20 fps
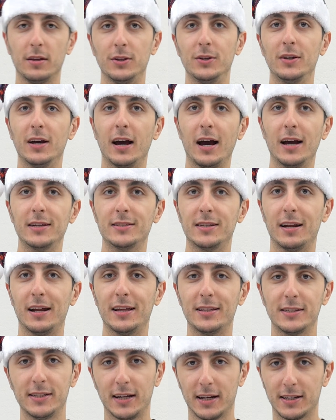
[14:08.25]
You guys
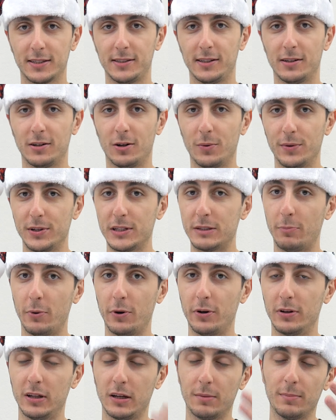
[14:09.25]
at N Z X T are always
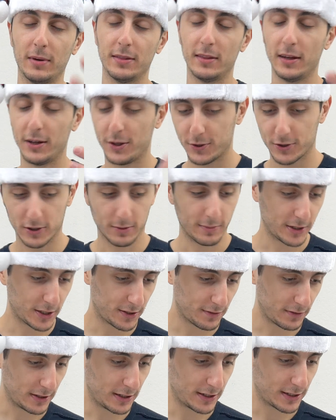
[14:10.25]
spoiling me. Thank you so
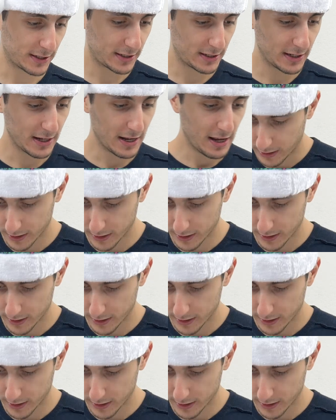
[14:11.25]
much for this.